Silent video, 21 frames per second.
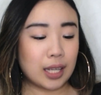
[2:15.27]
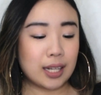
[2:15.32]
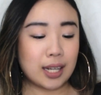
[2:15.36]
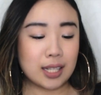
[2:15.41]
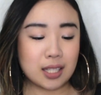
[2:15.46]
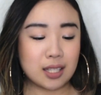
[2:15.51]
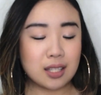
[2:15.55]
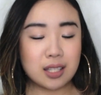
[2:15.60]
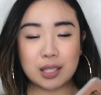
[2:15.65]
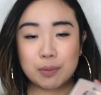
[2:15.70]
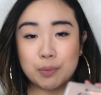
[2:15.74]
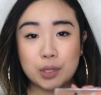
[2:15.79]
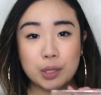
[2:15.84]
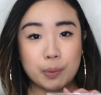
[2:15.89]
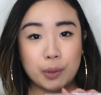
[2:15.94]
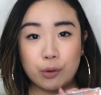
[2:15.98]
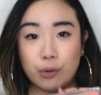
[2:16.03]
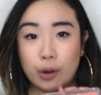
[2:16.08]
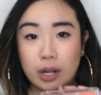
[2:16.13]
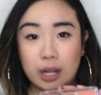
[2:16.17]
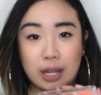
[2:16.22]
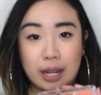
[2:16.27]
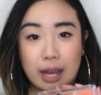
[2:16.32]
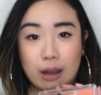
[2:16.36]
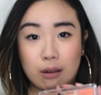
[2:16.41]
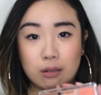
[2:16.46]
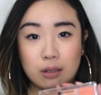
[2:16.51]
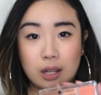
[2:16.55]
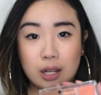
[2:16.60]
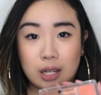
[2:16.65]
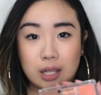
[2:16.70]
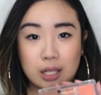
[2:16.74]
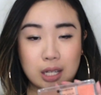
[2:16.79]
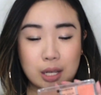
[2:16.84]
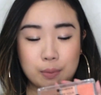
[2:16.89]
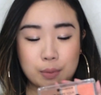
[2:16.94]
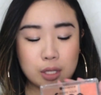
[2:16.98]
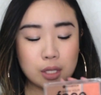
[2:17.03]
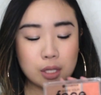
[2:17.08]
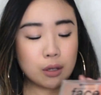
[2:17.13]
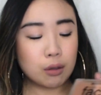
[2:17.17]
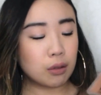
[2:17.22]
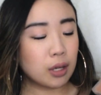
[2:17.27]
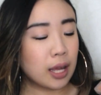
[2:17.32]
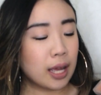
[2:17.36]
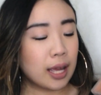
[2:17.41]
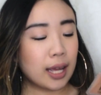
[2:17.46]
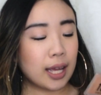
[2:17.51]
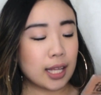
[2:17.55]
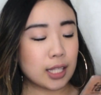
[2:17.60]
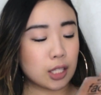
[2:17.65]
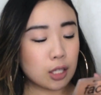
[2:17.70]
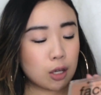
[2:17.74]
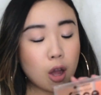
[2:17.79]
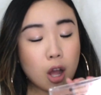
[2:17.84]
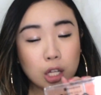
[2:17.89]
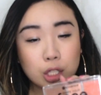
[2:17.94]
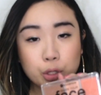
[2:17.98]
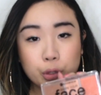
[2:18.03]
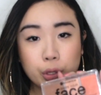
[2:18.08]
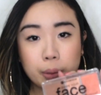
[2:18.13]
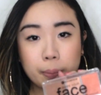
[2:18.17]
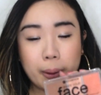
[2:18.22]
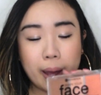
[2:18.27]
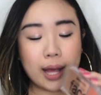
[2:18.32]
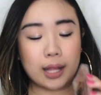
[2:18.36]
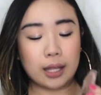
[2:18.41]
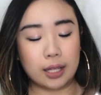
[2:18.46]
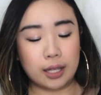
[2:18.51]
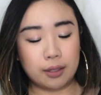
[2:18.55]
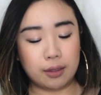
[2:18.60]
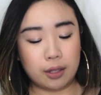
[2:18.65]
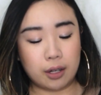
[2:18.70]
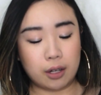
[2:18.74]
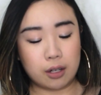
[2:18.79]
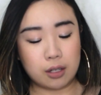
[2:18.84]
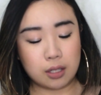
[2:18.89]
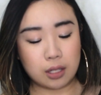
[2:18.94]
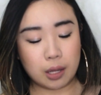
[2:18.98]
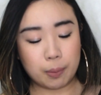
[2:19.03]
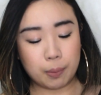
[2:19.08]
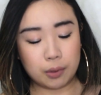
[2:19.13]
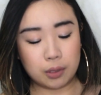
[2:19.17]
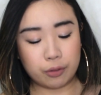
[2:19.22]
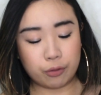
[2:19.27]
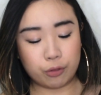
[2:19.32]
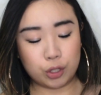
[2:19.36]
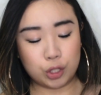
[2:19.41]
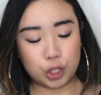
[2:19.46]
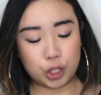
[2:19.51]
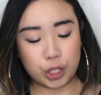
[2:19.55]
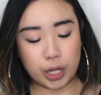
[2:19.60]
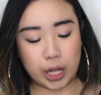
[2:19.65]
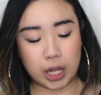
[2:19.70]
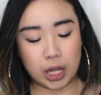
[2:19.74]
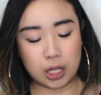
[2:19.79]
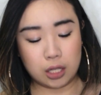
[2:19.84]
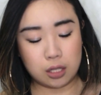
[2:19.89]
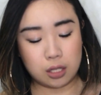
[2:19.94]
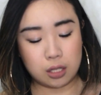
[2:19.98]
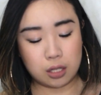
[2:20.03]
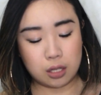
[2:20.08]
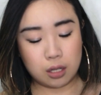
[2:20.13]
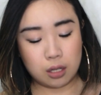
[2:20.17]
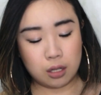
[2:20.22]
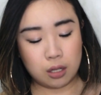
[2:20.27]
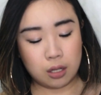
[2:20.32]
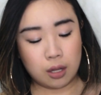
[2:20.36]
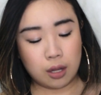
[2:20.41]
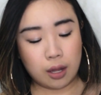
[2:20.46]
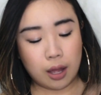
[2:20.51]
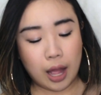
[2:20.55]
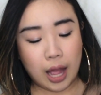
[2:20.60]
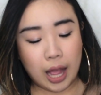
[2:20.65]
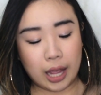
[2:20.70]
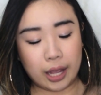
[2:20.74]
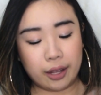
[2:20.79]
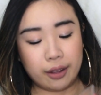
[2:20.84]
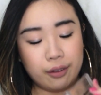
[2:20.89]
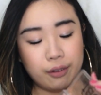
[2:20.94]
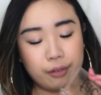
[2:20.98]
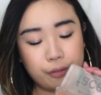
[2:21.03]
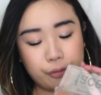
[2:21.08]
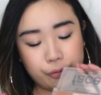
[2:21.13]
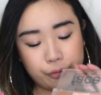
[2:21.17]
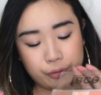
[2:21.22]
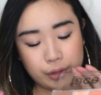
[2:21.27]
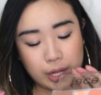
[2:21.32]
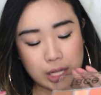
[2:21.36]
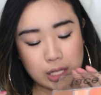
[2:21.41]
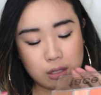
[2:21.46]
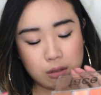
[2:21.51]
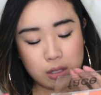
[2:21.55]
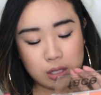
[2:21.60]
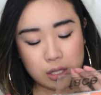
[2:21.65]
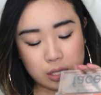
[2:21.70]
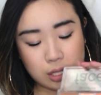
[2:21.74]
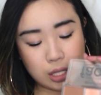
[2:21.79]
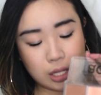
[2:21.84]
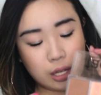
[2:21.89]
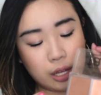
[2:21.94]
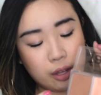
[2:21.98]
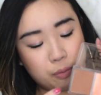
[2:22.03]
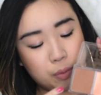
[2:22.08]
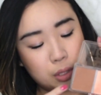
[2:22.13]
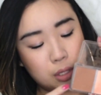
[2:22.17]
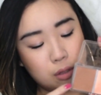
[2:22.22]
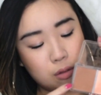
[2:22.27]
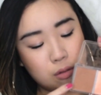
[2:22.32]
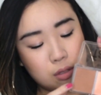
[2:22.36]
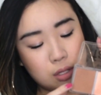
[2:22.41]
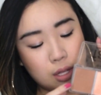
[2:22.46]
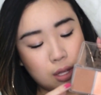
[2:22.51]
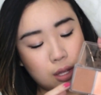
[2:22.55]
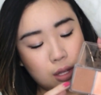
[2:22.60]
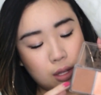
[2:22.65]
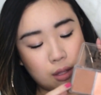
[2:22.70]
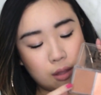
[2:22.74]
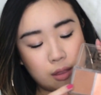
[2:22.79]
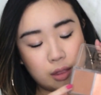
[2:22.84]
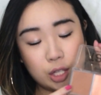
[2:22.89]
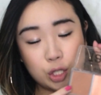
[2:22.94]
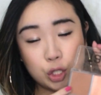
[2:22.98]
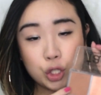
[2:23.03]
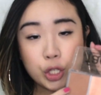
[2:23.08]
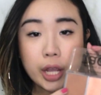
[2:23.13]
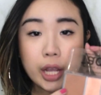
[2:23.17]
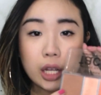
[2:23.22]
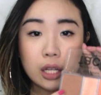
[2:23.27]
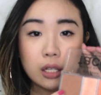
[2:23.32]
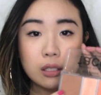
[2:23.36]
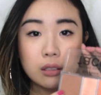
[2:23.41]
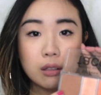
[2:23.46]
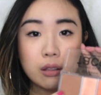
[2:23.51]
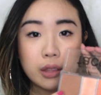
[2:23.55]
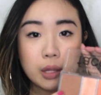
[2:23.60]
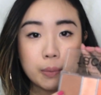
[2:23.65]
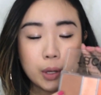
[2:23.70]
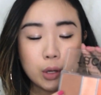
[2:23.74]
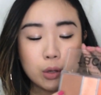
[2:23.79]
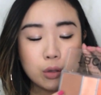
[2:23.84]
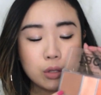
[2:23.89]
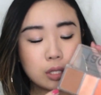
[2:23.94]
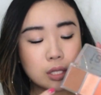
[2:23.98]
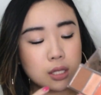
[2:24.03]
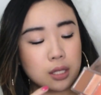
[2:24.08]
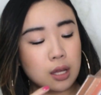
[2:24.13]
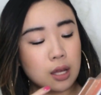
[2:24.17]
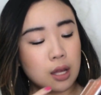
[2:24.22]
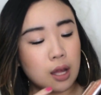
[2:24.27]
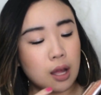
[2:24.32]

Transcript: It doesn't seem to be running out anytime soon. It's a contouring palette. There's a couple different shades. As you can see, I've been using this shade the most.